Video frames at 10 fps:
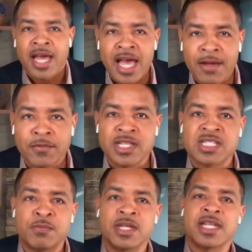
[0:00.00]

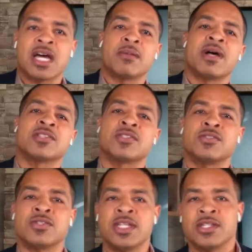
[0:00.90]
Athletes speaking out about
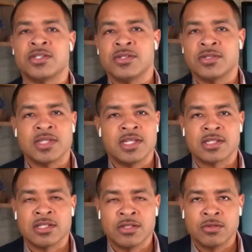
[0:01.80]
social issues
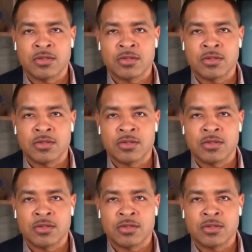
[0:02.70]
isn't new.